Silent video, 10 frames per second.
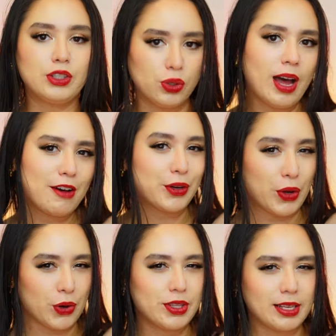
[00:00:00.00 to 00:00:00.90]
do have a
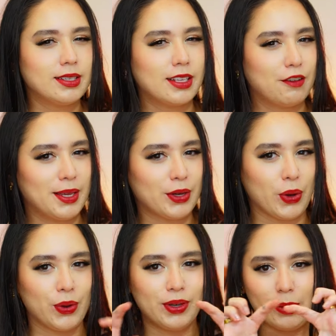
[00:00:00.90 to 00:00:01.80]
code. They did give me a
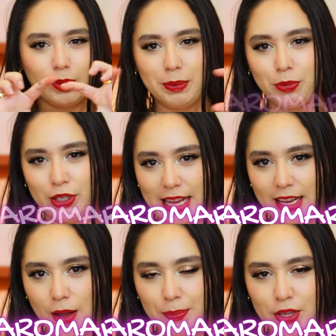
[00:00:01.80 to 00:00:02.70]
code. I will be putting
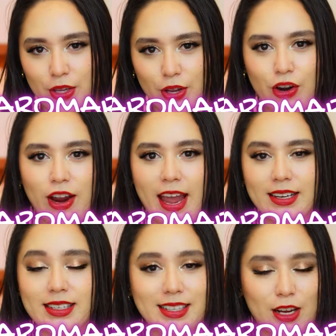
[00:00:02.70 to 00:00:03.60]
it up here
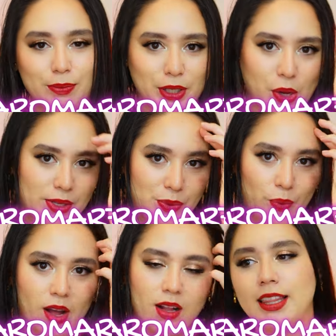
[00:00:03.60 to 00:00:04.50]
and down below as
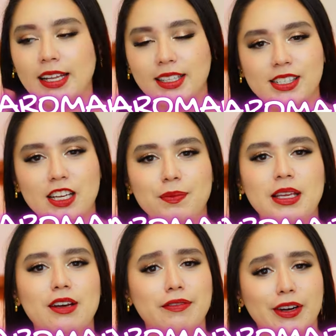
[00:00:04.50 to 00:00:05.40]
well. That does give
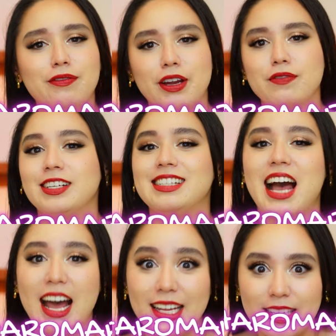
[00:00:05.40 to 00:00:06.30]
me a very, very, very
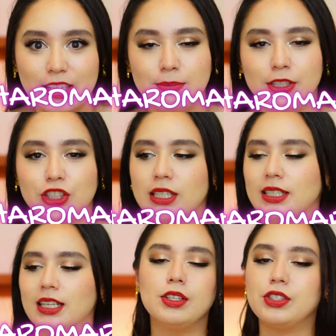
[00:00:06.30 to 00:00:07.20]
tiny
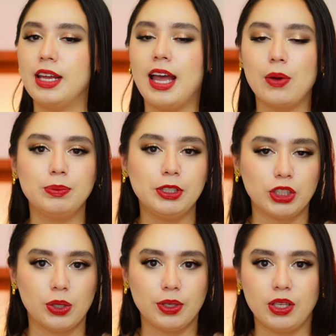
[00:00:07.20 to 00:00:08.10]
commission. Today, I will be
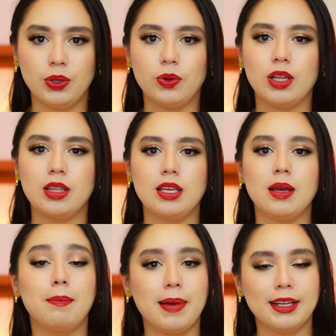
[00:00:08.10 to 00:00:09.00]
showing you
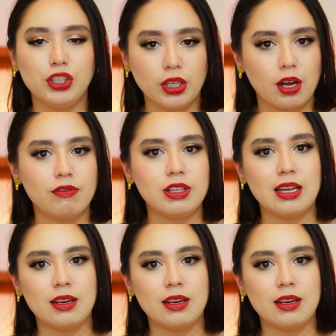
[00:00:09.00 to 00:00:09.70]
the magic of the